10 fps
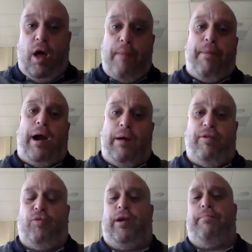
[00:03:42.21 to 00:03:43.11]
a bar
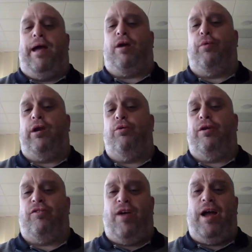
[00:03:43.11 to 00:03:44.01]
between the back window and
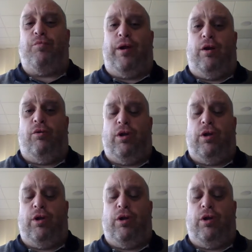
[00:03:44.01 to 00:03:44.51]
the side window.